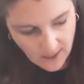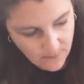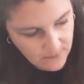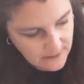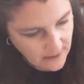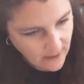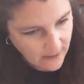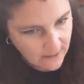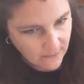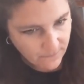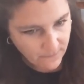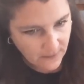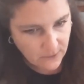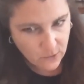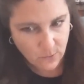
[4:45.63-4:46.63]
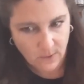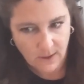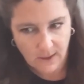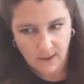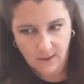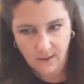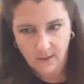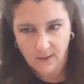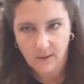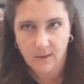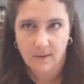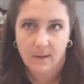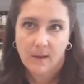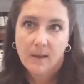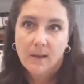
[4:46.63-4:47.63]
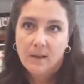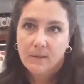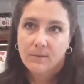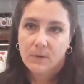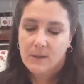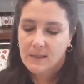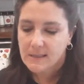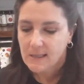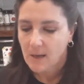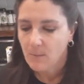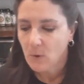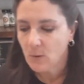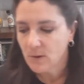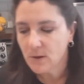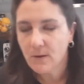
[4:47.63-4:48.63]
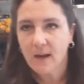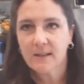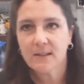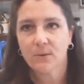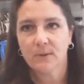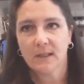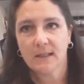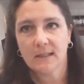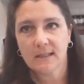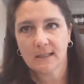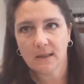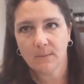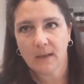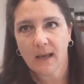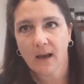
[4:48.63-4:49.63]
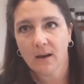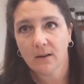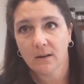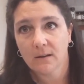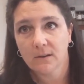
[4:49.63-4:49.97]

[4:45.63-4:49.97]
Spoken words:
was kind of featuring for this demo, you guys don't need to see me how to,